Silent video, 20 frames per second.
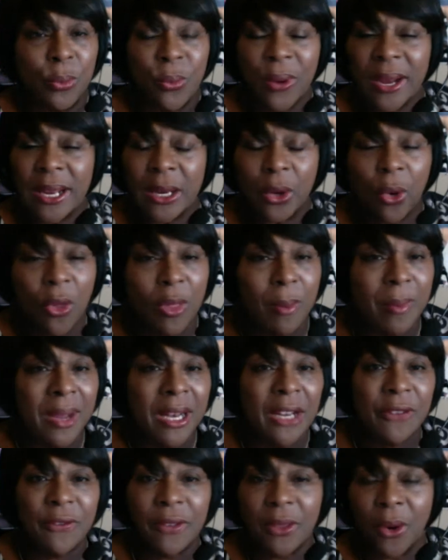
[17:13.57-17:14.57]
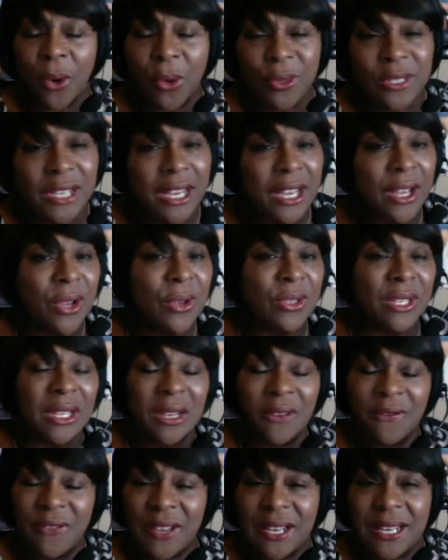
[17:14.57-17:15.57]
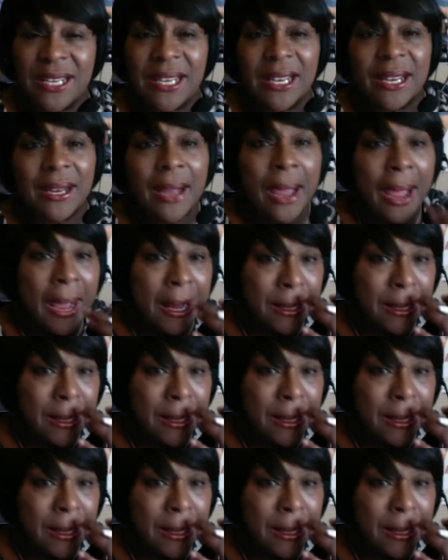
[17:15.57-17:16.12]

bring in all the money for the hotels and the vending.